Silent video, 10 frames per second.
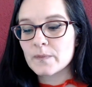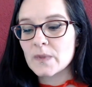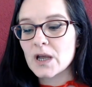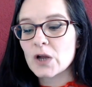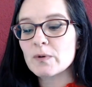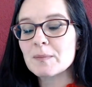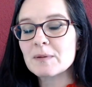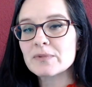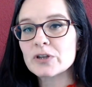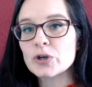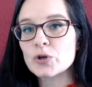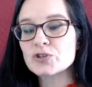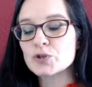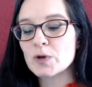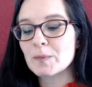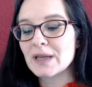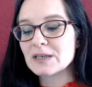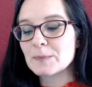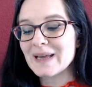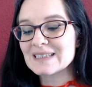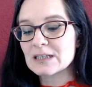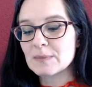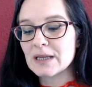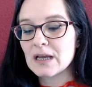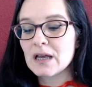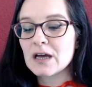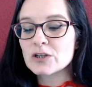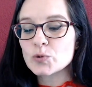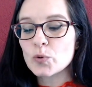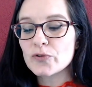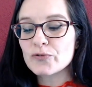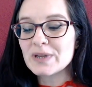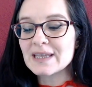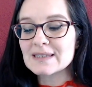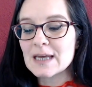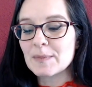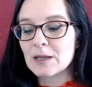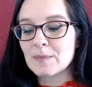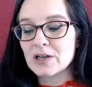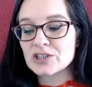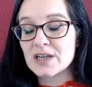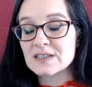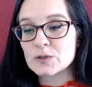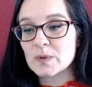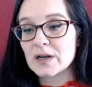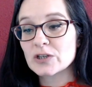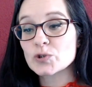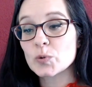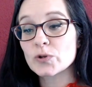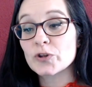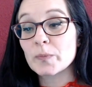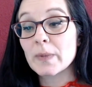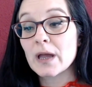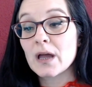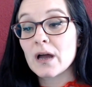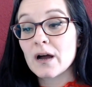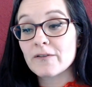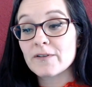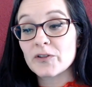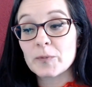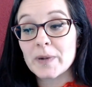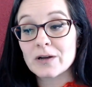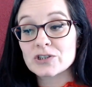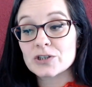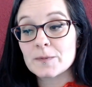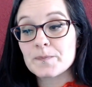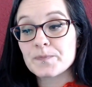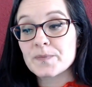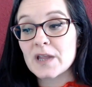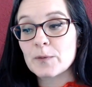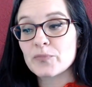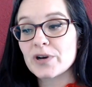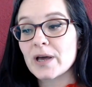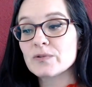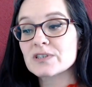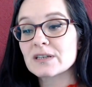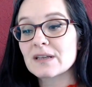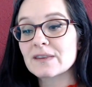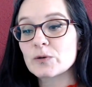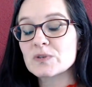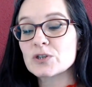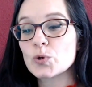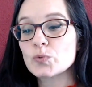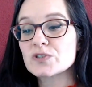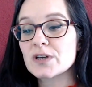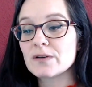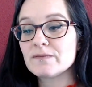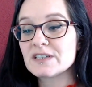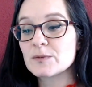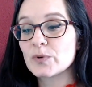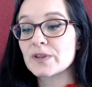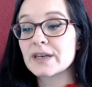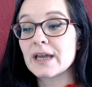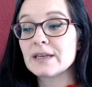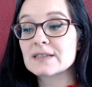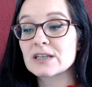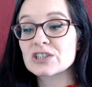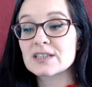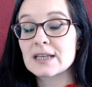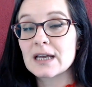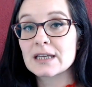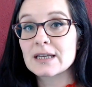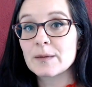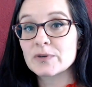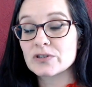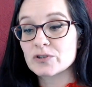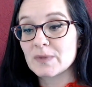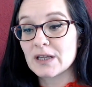I remember the nursery maid petting me, and all 3 examining my chest, where I told them I felt the puncture, and pronouncing that there was no sign visible that any such thing had happened to me.